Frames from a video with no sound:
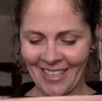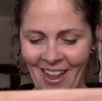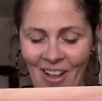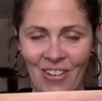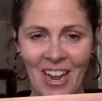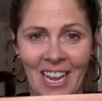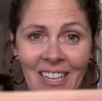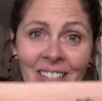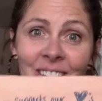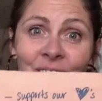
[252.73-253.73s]
All
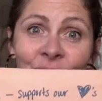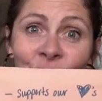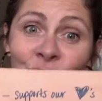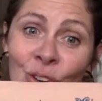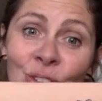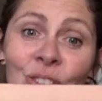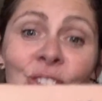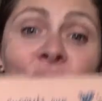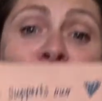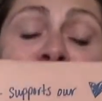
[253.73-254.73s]
right, so those are
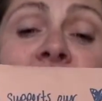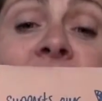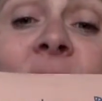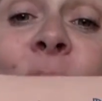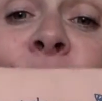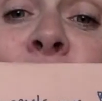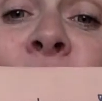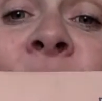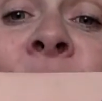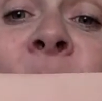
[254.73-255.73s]
some really
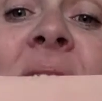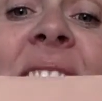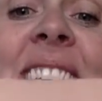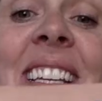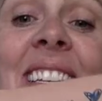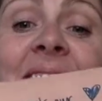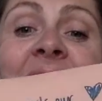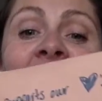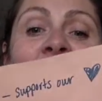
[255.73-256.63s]
important pieces